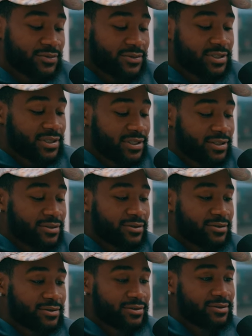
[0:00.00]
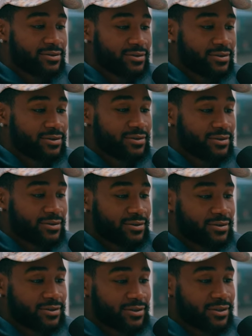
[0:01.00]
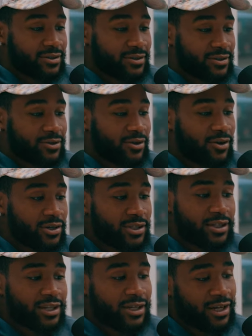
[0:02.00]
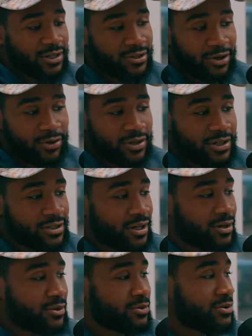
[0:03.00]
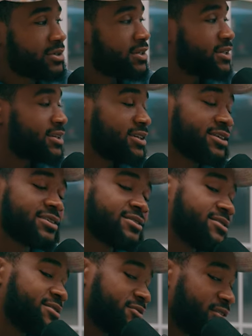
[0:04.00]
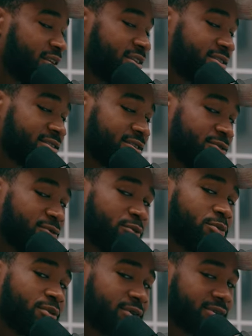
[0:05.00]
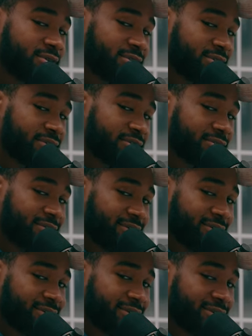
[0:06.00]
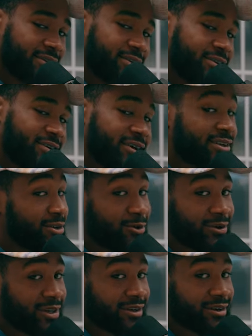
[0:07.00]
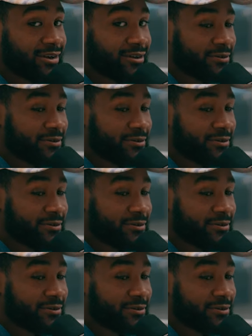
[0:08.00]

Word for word: That's, that's wild. The only thing I don't condone is this fantasy football stuff. Mm. I don't care.